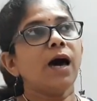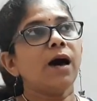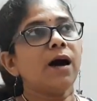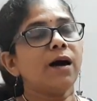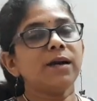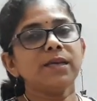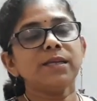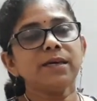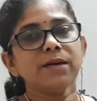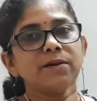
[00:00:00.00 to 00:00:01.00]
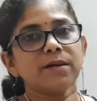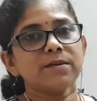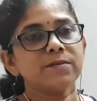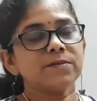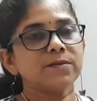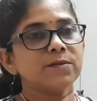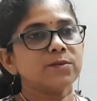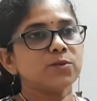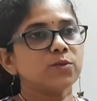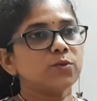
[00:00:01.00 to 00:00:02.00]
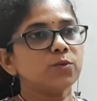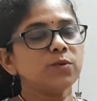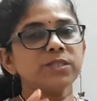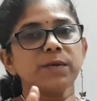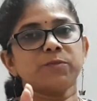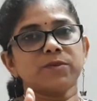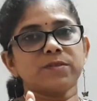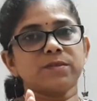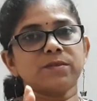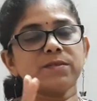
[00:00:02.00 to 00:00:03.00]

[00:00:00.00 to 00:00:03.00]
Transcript: Hardly there are 2 chapters,